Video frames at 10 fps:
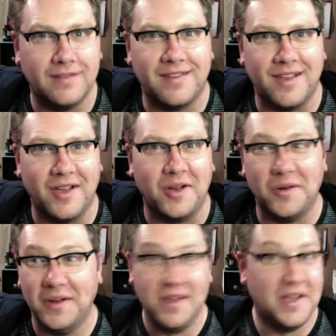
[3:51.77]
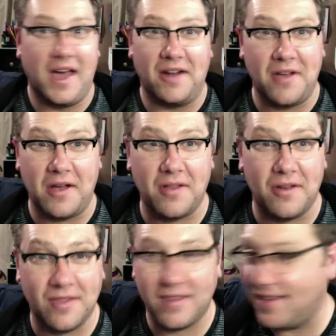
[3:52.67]
So I don't know how
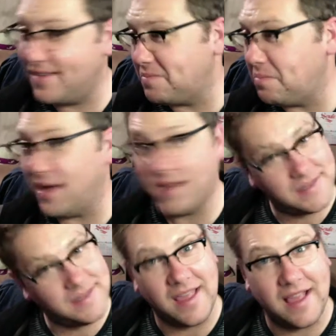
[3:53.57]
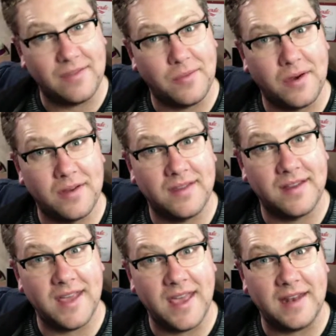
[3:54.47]
long this is, but that's where it's
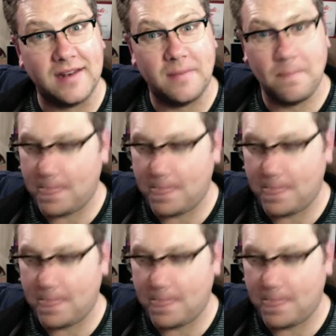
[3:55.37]
gonna end.